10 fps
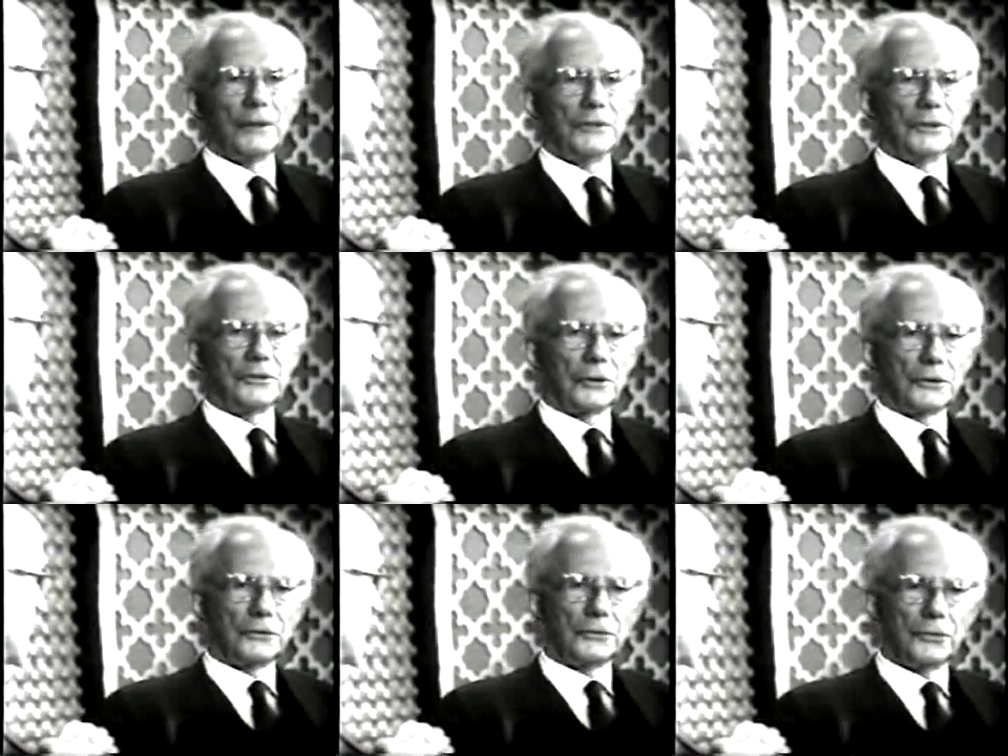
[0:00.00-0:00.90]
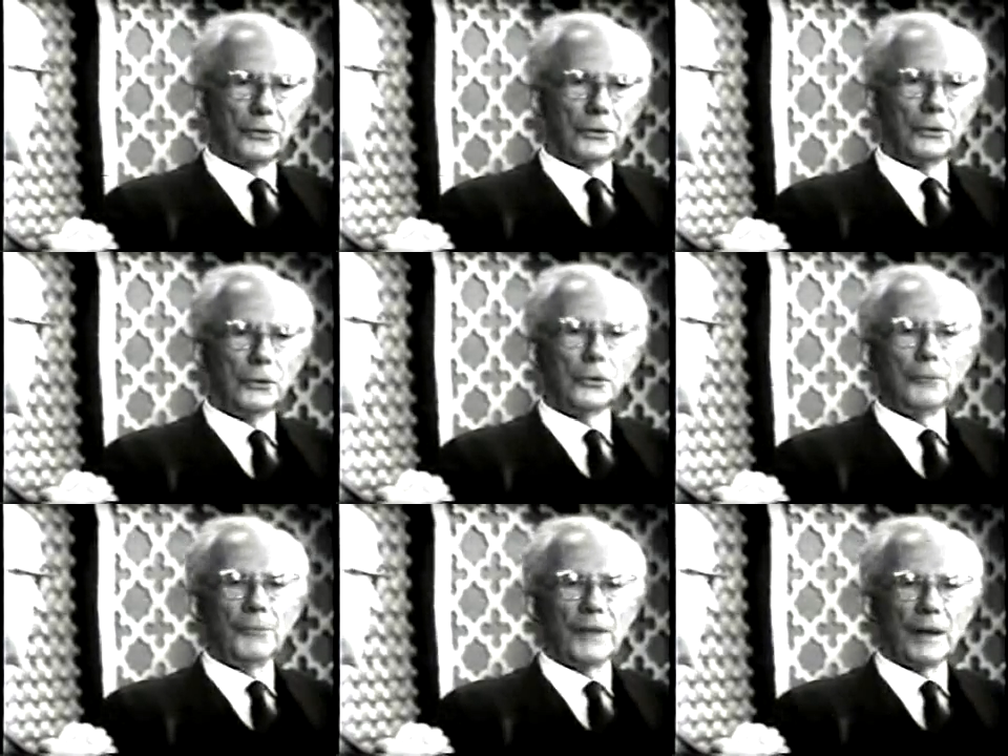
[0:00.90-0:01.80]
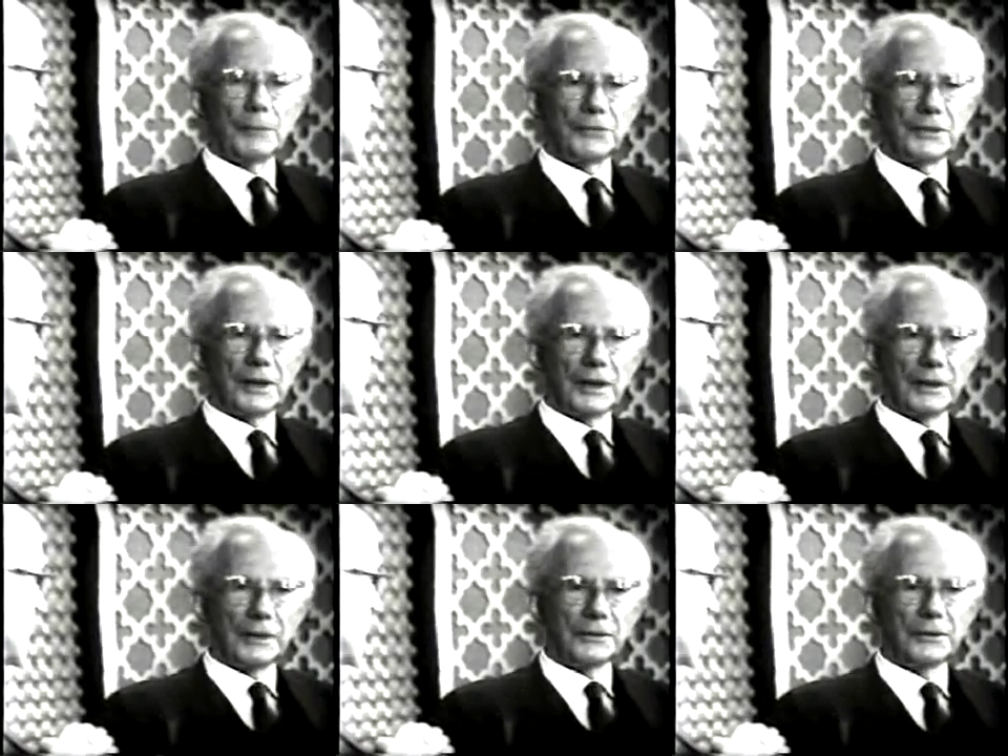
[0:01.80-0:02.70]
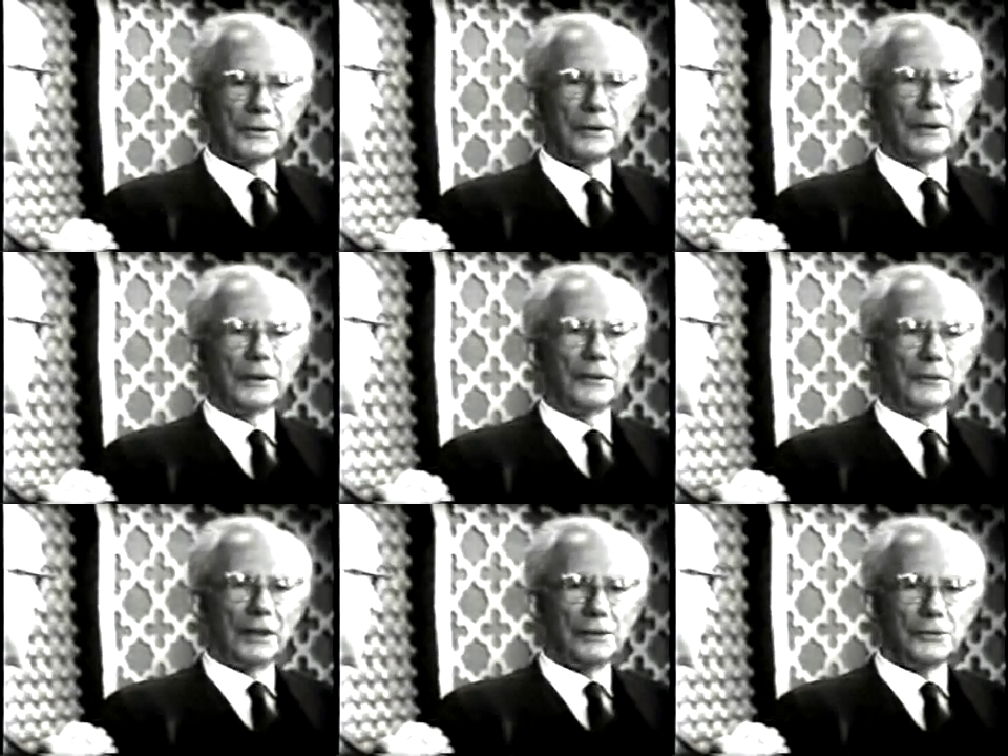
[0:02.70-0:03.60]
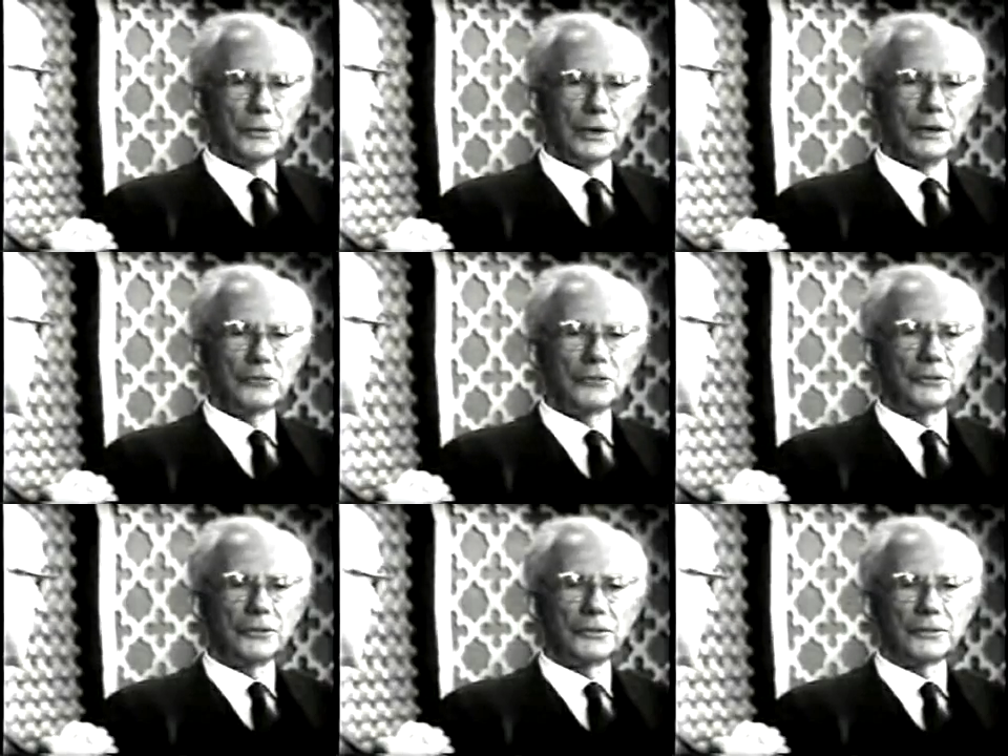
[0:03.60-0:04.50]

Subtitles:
which doesn't follow abstract valuations,